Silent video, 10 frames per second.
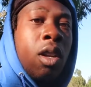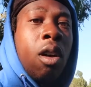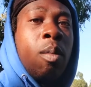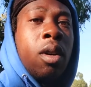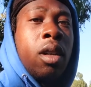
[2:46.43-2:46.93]
You
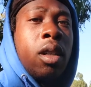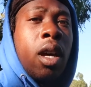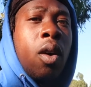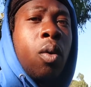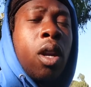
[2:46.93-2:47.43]
know, but
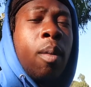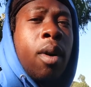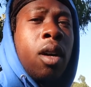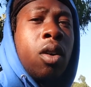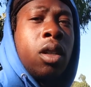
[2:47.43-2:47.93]
yeah, when am
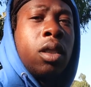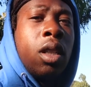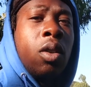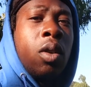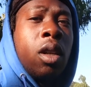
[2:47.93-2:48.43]
I going to see
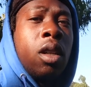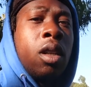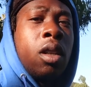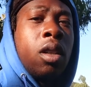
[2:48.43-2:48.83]
you again?